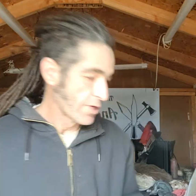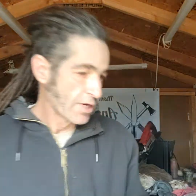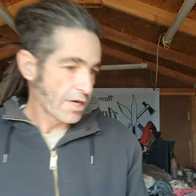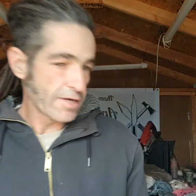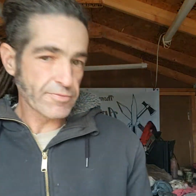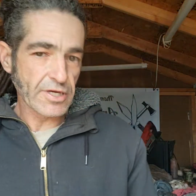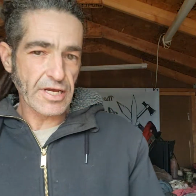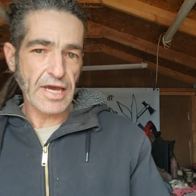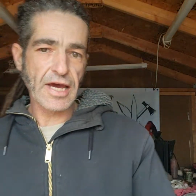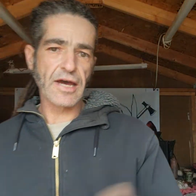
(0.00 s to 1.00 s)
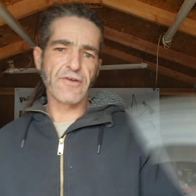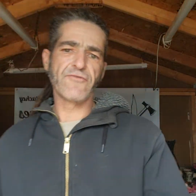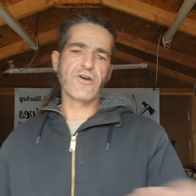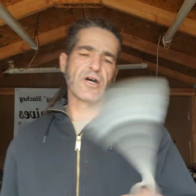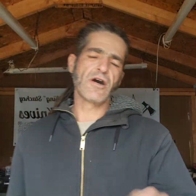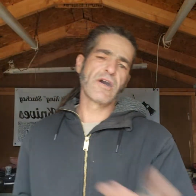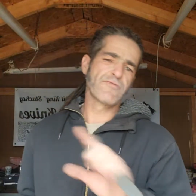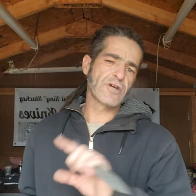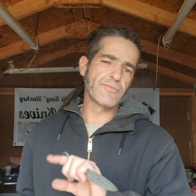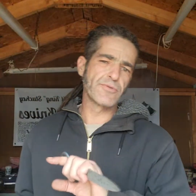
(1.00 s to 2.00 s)
I'm gonna have I'll have a
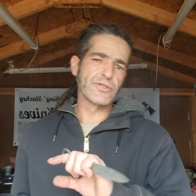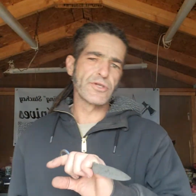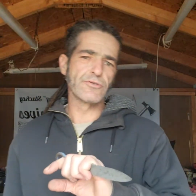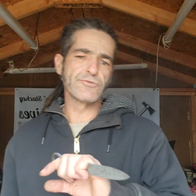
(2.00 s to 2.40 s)
couple of those